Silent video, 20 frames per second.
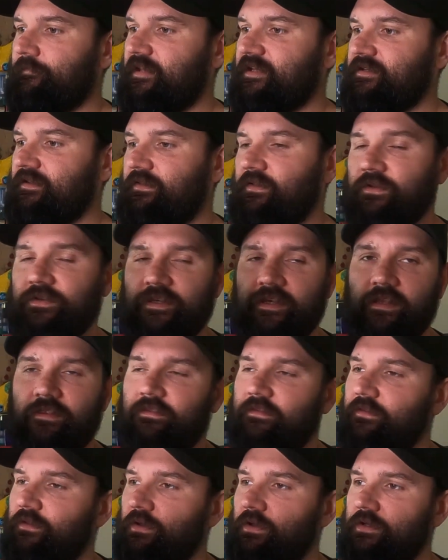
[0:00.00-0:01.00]
It's a
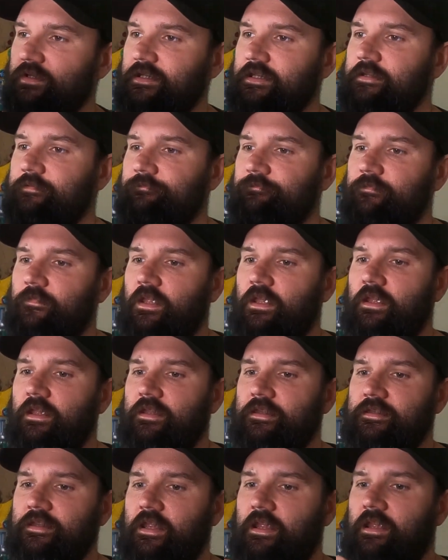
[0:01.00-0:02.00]
3930.
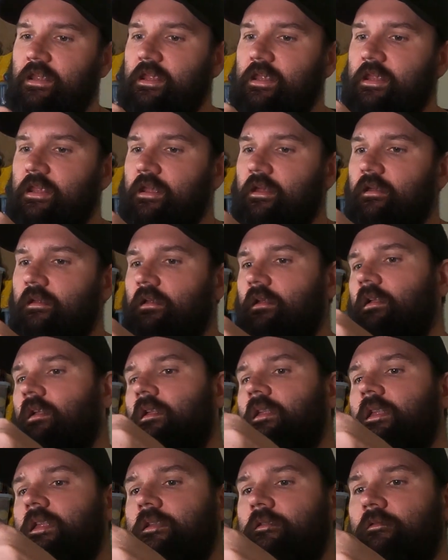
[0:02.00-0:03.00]
It's a
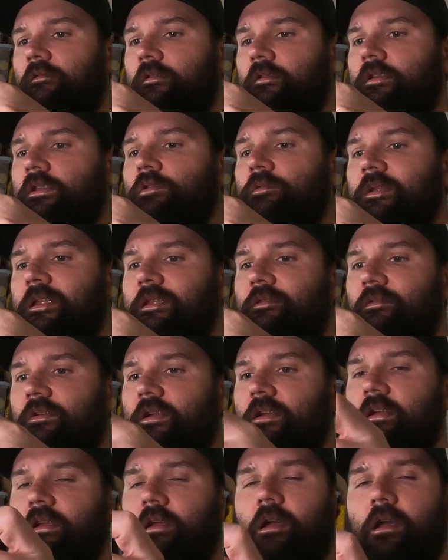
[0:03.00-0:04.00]
New
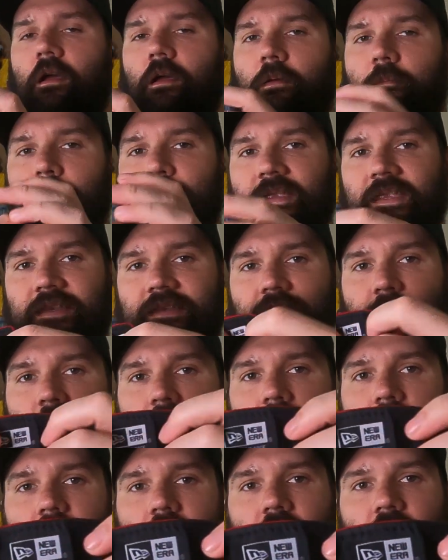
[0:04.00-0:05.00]
Era
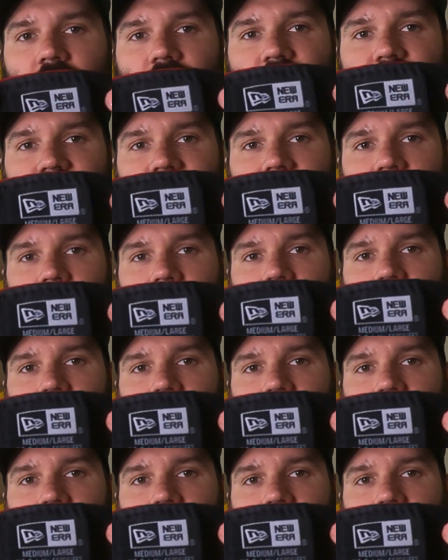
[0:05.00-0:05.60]
medium large